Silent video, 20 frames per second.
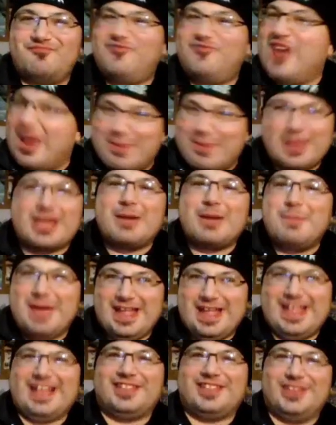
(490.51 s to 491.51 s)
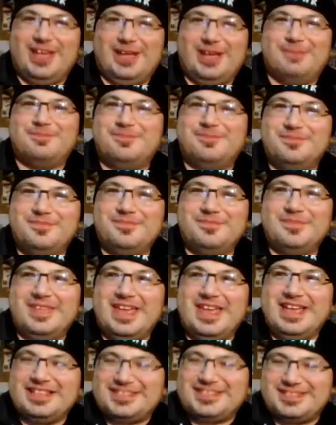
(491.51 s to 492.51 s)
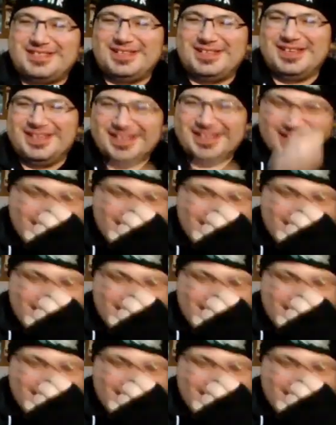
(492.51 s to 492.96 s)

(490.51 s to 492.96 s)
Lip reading: very comedically. It's